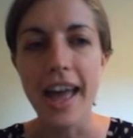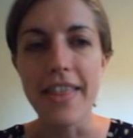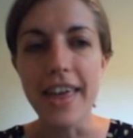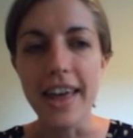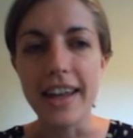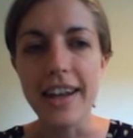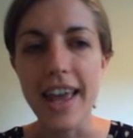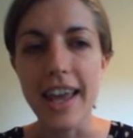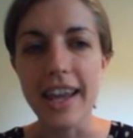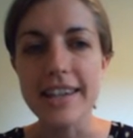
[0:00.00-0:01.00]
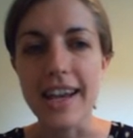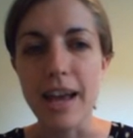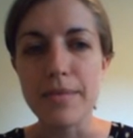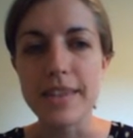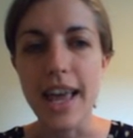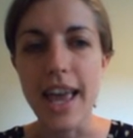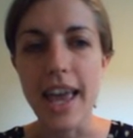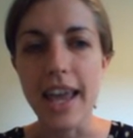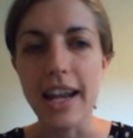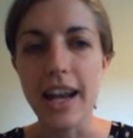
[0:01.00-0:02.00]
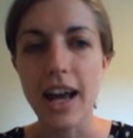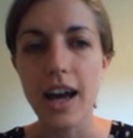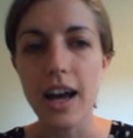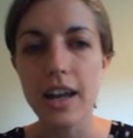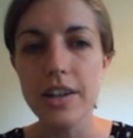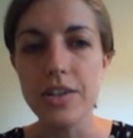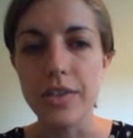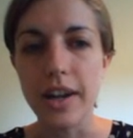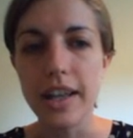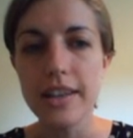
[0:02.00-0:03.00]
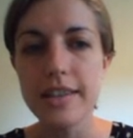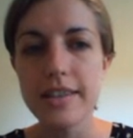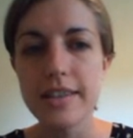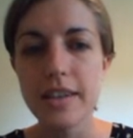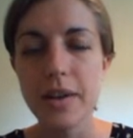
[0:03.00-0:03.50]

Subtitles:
Then 8 times 8 hundreds